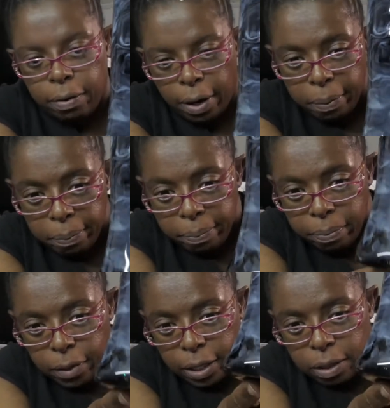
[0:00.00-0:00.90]
right?
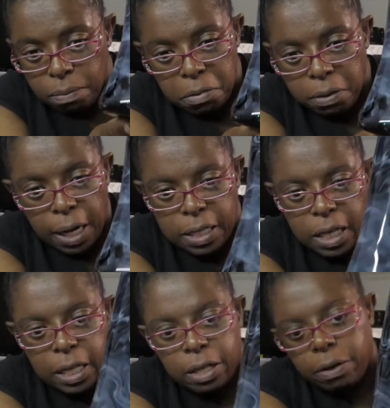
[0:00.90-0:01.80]
Like, you can't see
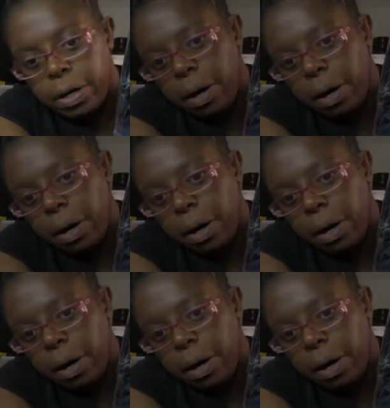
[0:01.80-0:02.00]
glitter at